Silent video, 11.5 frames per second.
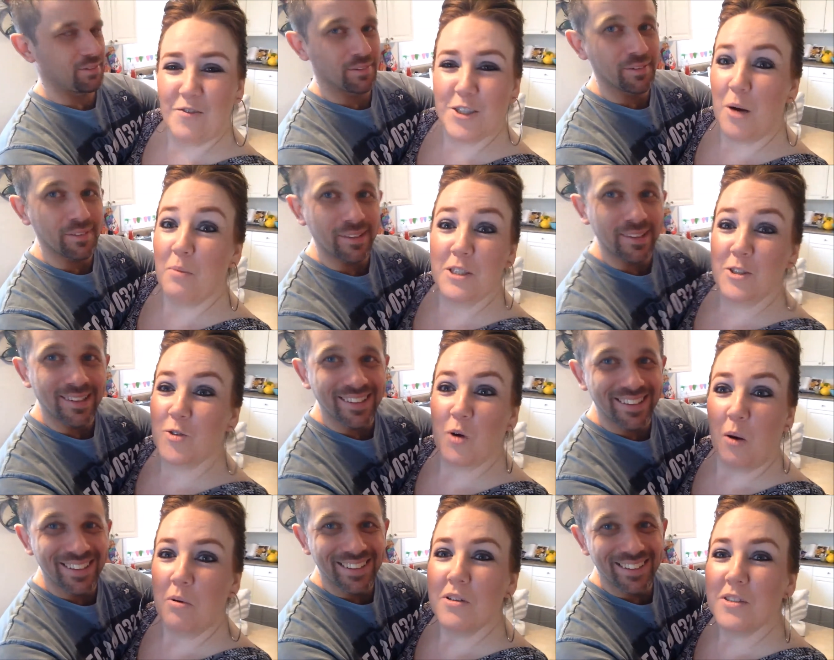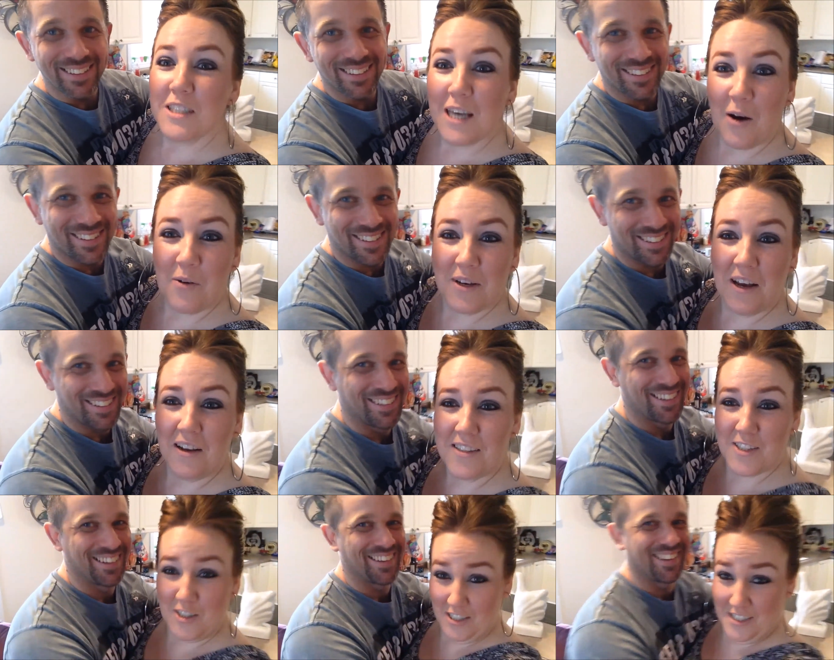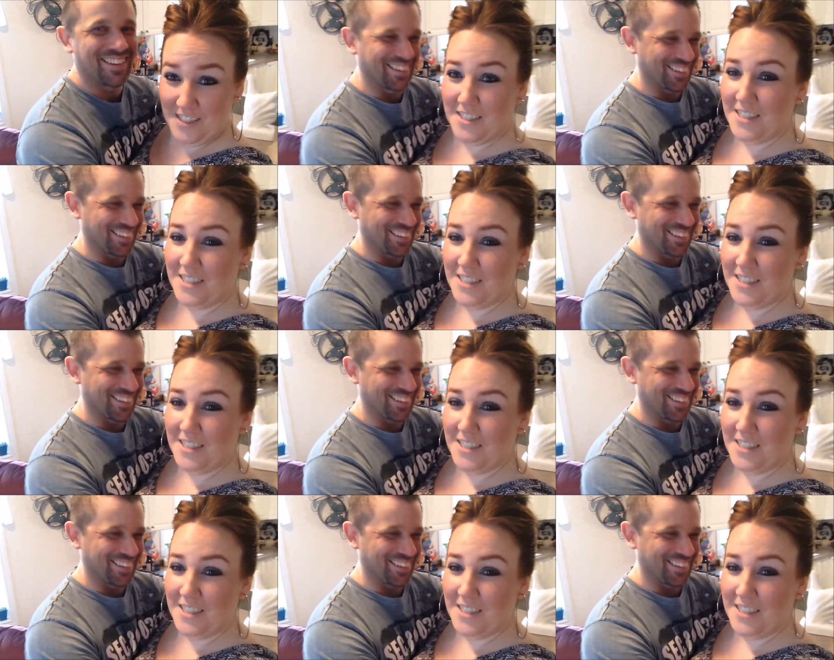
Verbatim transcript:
Speaker 1: every time he's in trouble, see how he gets. Do you see